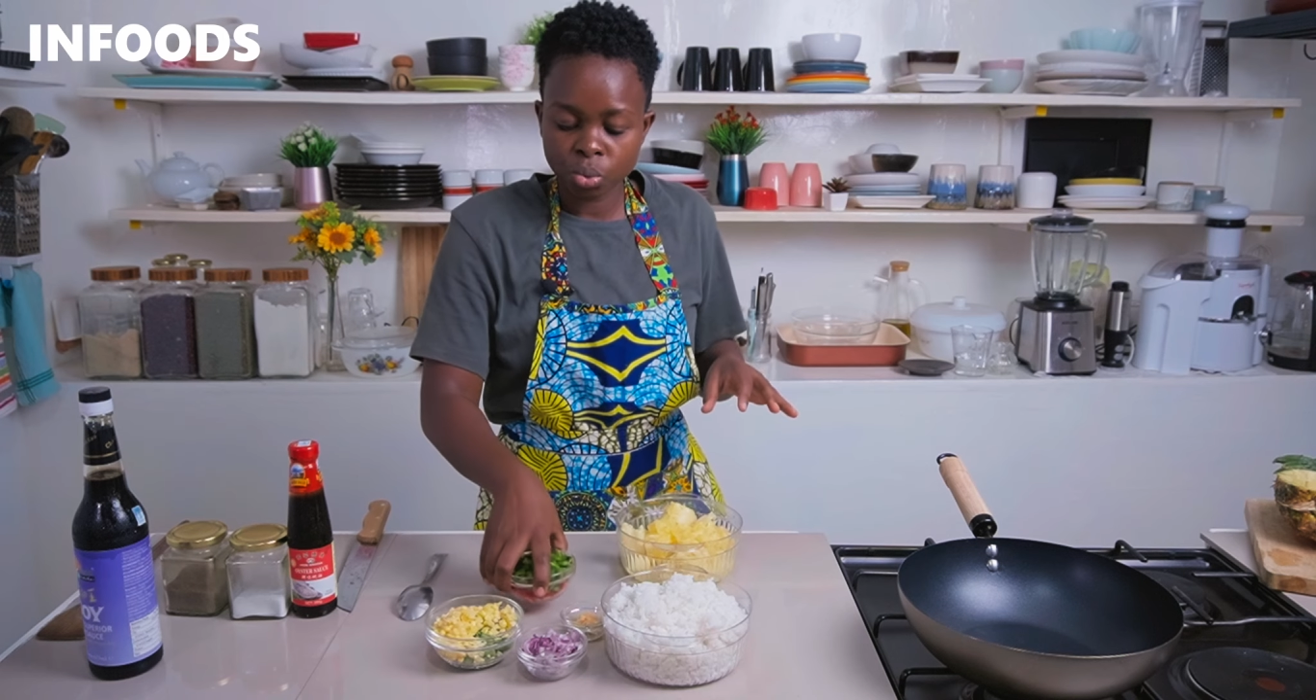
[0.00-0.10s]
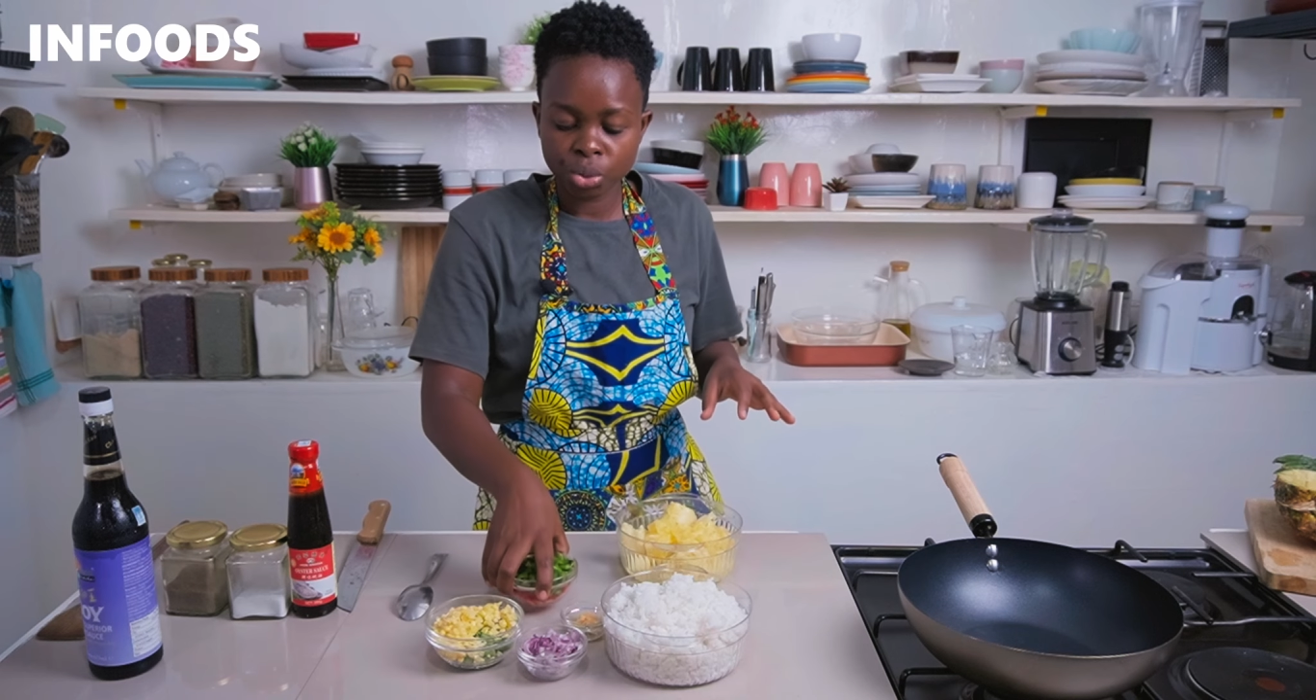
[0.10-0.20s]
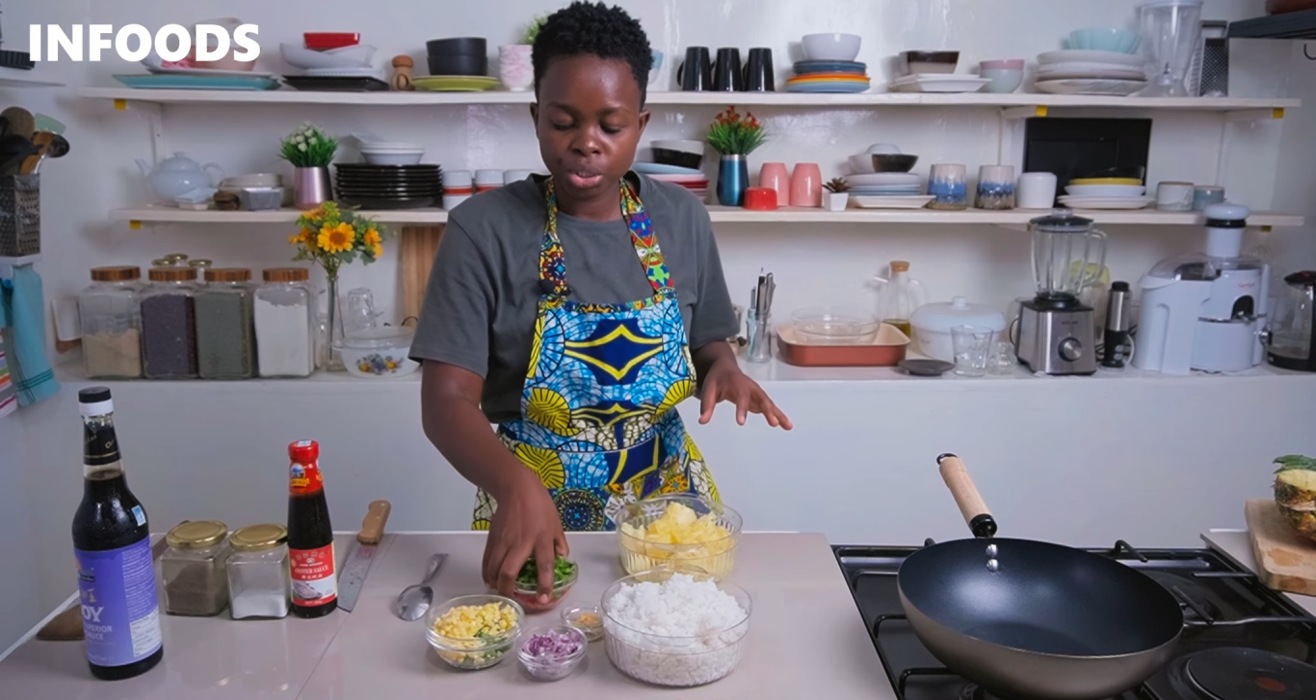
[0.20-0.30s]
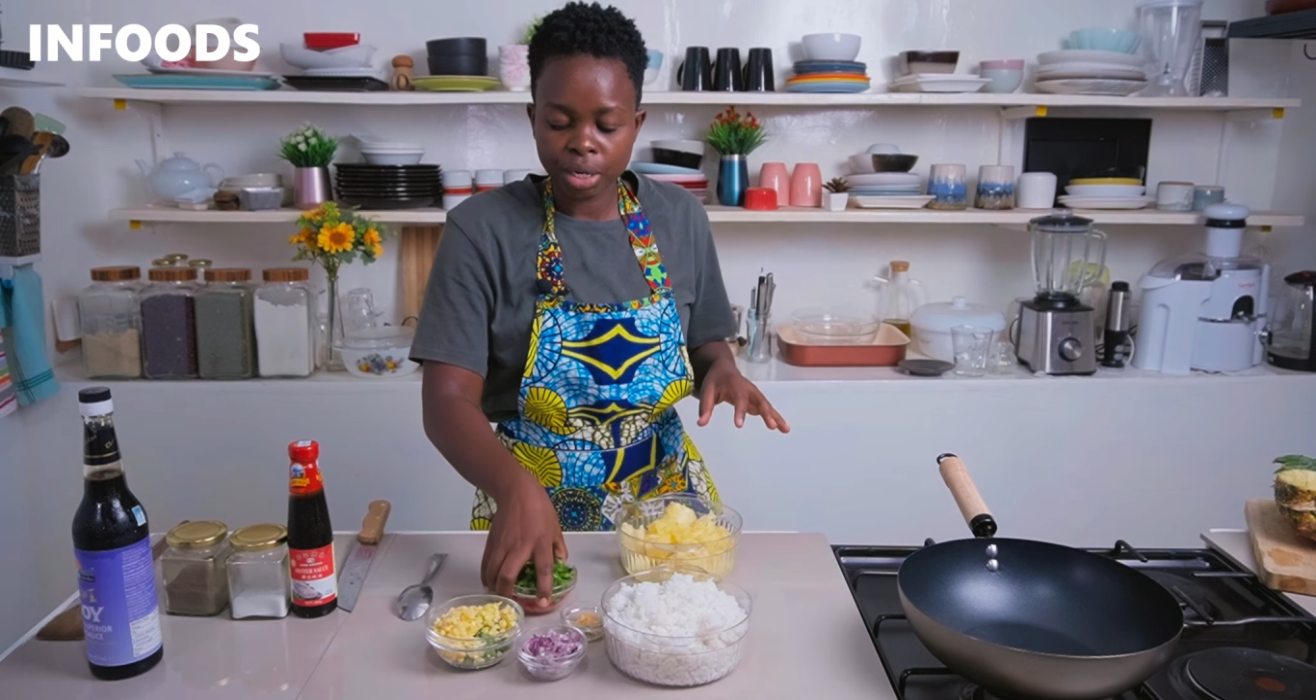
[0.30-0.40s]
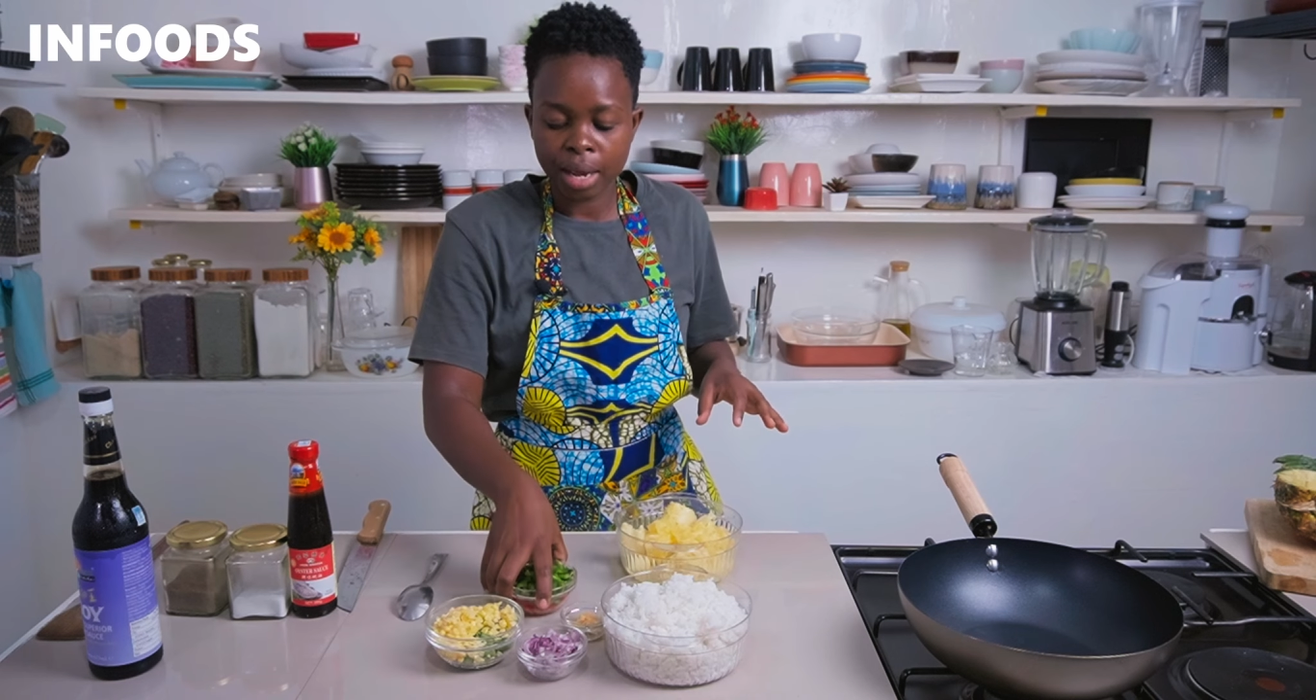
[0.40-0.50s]

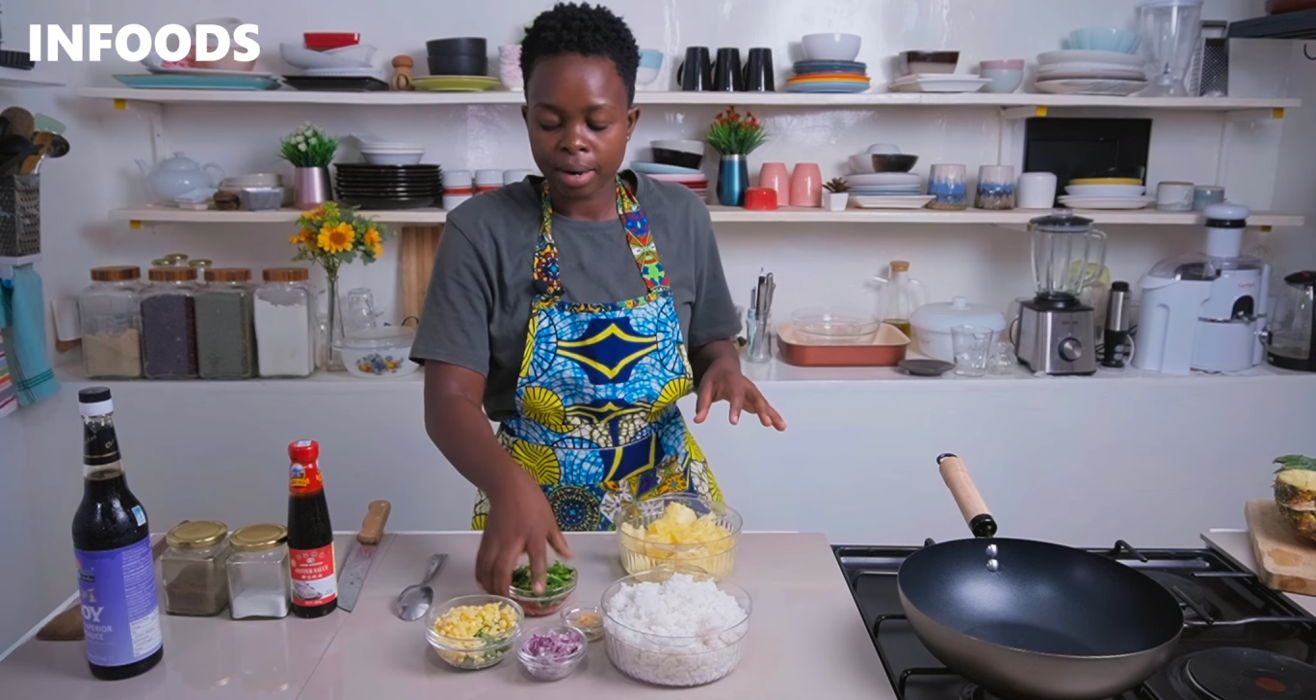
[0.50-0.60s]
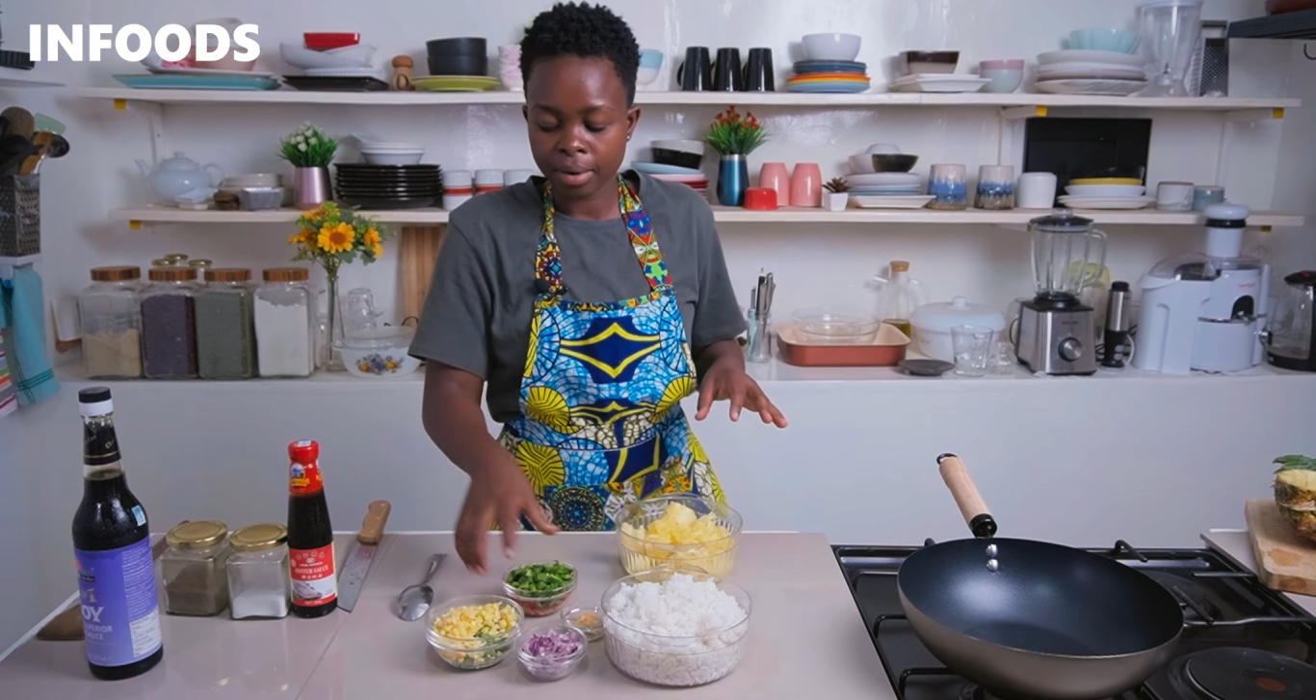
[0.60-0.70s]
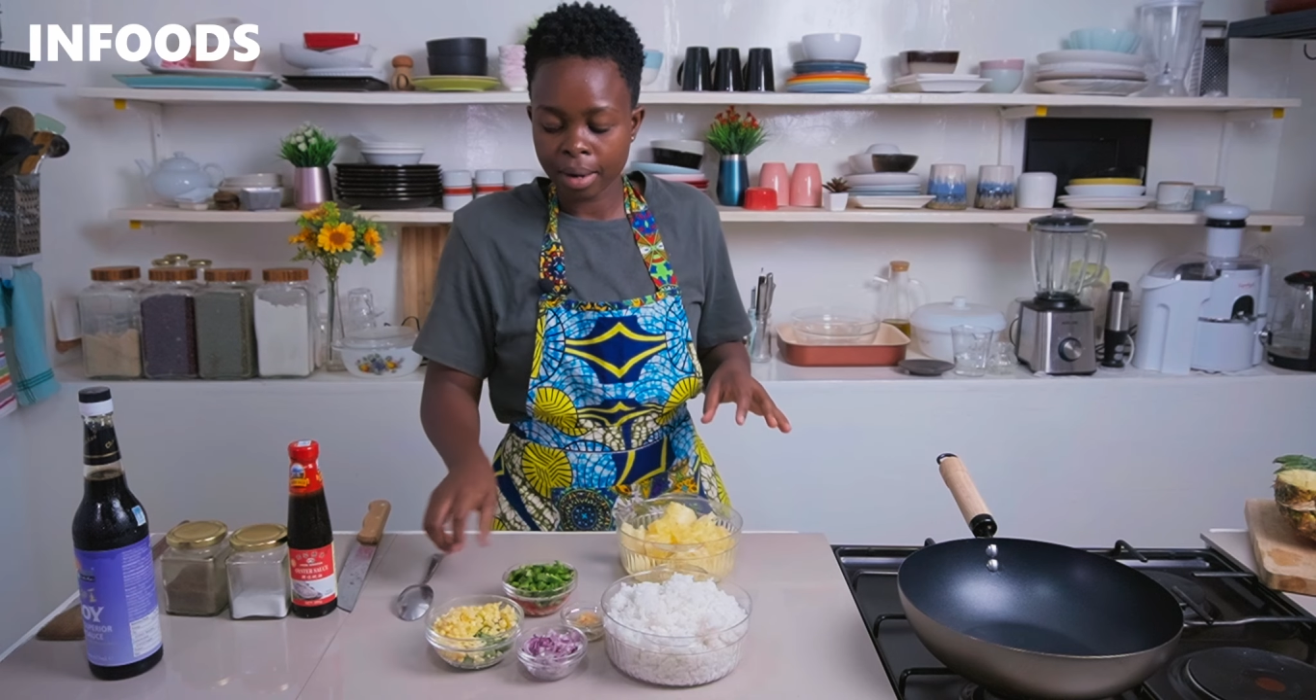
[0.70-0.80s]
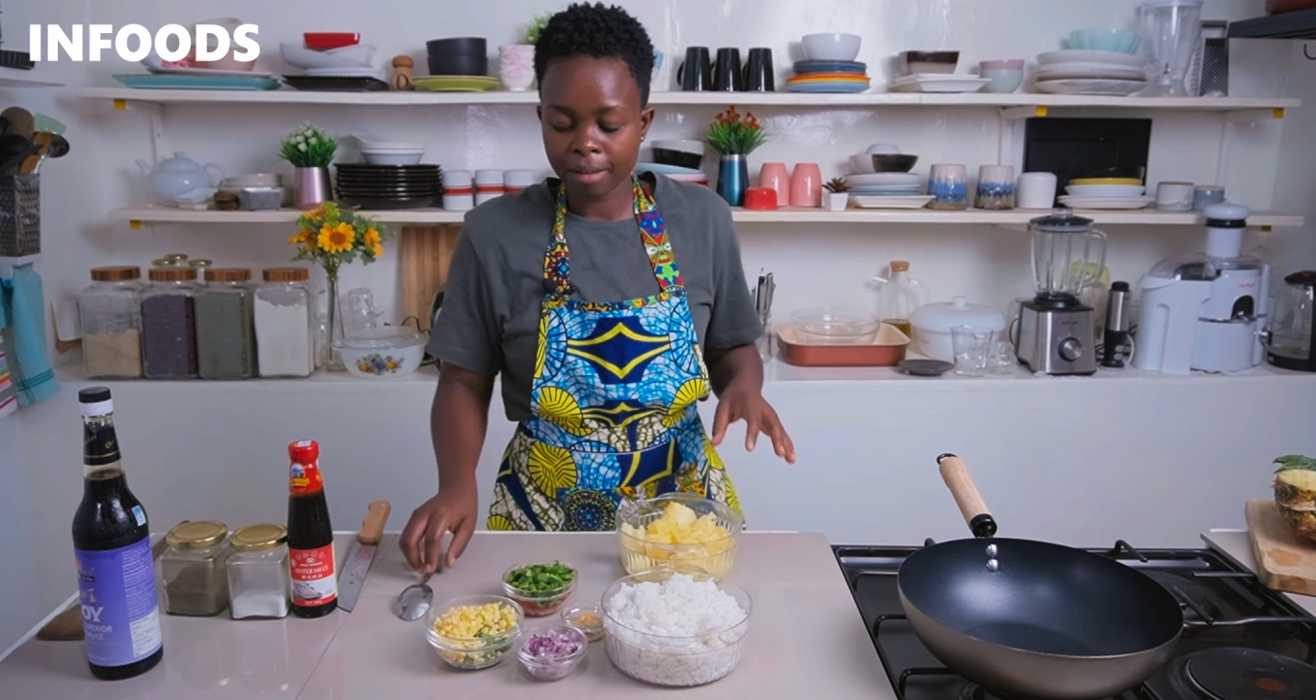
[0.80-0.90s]
which are